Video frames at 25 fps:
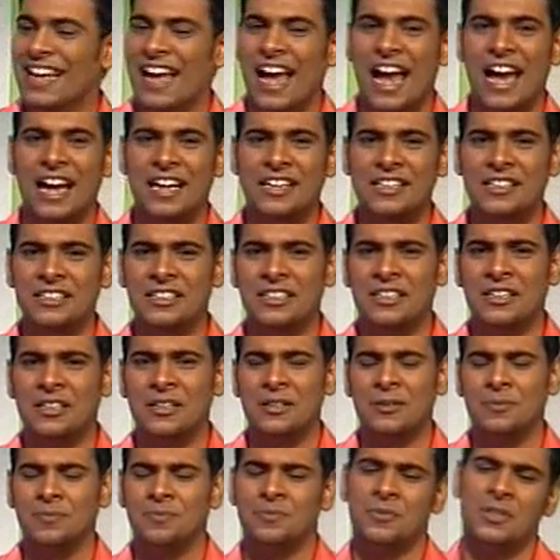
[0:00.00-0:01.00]
And
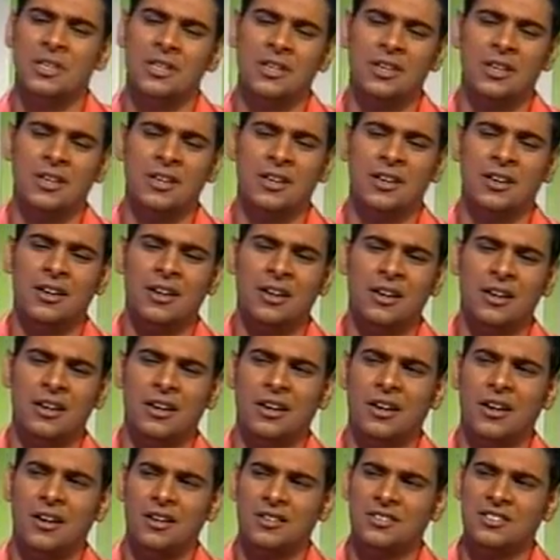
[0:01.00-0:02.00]

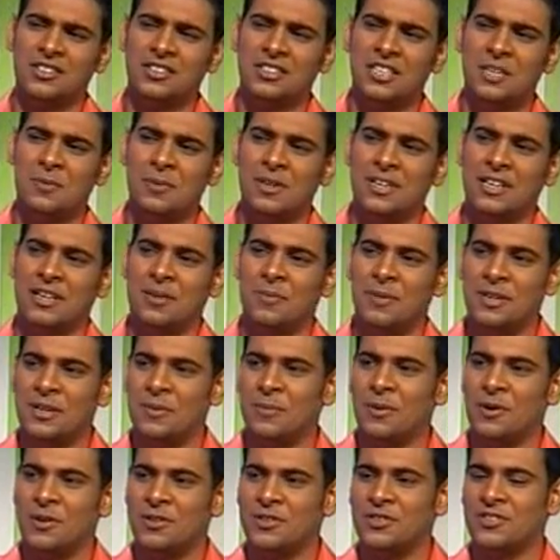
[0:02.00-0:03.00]
tell me a little bit
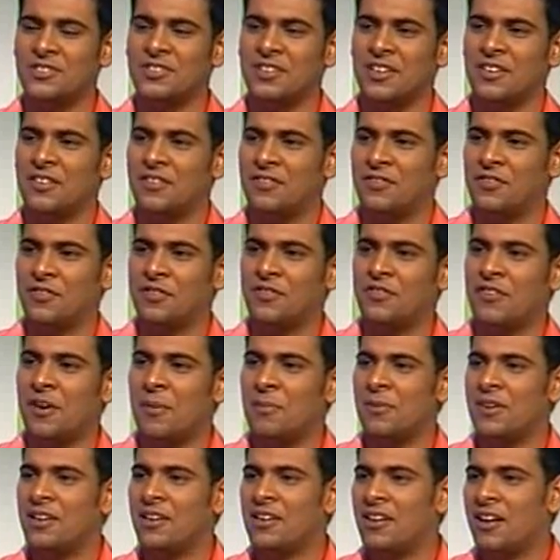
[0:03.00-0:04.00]
about yourself, your
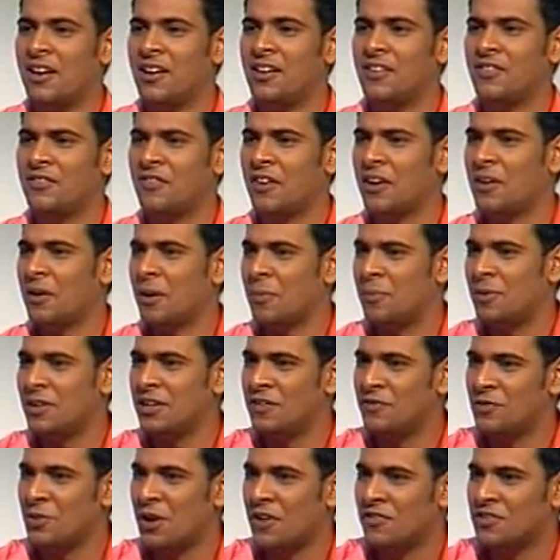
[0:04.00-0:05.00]
family life. I
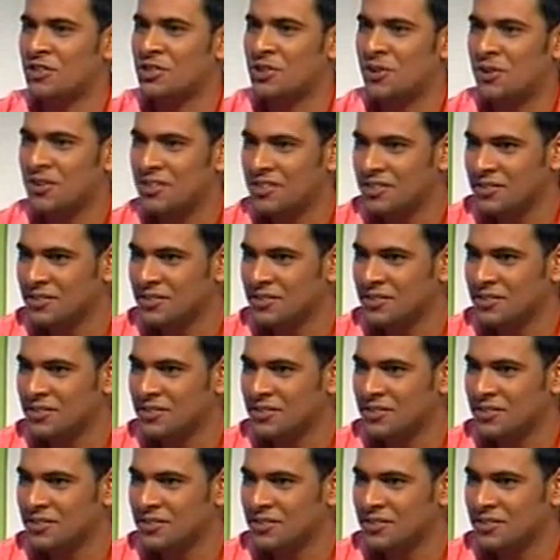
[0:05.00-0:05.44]
believe you have a daughter.